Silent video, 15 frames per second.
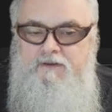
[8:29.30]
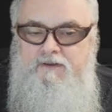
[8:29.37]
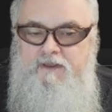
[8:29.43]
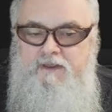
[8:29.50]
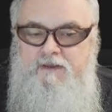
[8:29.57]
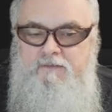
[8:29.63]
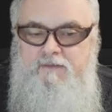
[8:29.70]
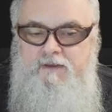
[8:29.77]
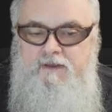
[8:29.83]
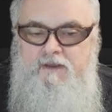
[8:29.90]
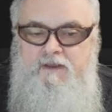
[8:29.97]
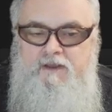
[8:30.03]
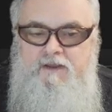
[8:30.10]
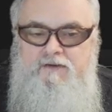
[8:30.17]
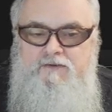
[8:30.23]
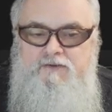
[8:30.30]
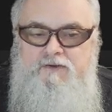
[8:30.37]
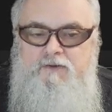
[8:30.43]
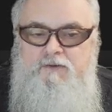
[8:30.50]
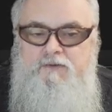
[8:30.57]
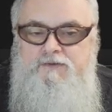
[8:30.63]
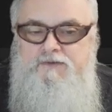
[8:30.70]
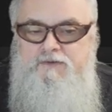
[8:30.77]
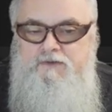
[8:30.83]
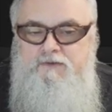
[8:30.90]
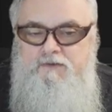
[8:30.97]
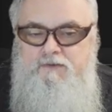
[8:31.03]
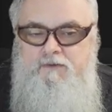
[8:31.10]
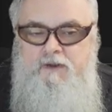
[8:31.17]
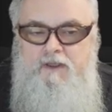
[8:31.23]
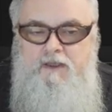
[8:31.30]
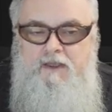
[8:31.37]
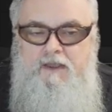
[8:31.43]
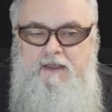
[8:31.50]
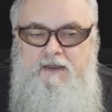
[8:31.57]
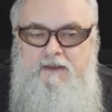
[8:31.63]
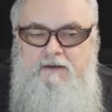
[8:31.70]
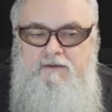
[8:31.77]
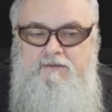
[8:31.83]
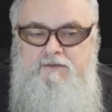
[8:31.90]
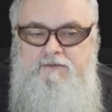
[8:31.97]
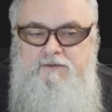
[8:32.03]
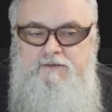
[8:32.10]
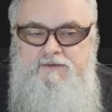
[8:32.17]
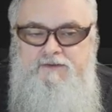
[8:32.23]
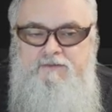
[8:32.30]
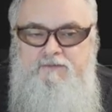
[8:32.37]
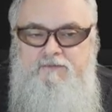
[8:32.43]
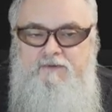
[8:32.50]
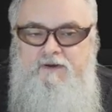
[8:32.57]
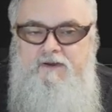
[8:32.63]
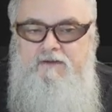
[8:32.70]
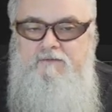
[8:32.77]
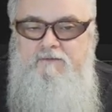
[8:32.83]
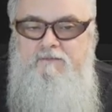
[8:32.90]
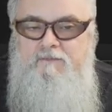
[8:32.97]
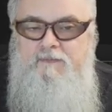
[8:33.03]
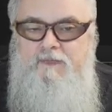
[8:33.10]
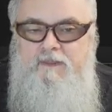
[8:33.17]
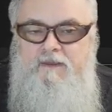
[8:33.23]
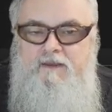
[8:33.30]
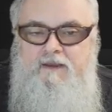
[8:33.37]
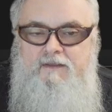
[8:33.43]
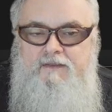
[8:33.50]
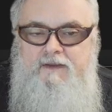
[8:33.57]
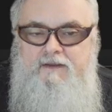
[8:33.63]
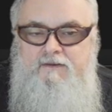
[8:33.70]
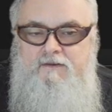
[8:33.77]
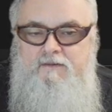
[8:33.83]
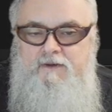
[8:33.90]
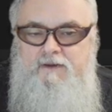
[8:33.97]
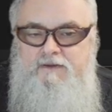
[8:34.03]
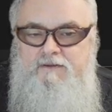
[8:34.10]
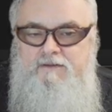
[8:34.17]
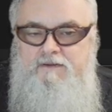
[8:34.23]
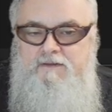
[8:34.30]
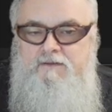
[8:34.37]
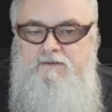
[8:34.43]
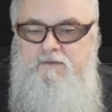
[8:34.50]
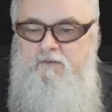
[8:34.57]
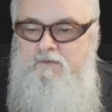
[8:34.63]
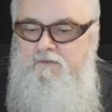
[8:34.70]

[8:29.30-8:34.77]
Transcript: game, and chose to add it to a zip file. I created the